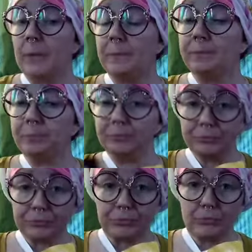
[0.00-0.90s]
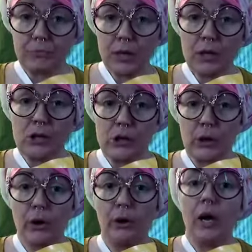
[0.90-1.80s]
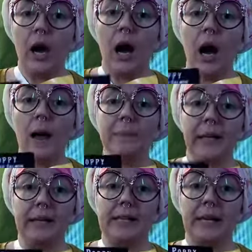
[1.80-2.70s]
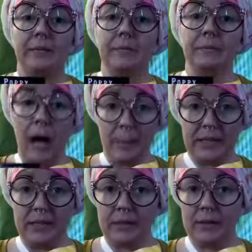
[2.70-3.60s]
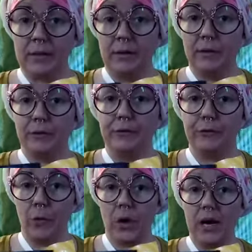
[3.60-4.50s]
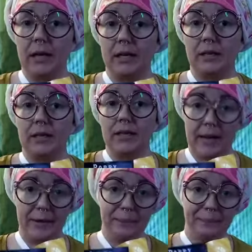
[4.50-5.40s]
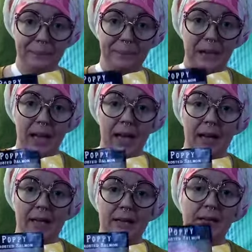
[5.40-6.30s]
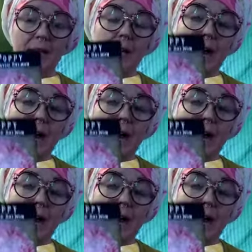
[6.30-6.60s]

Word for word: Um, so I'm planting poppies for the dead and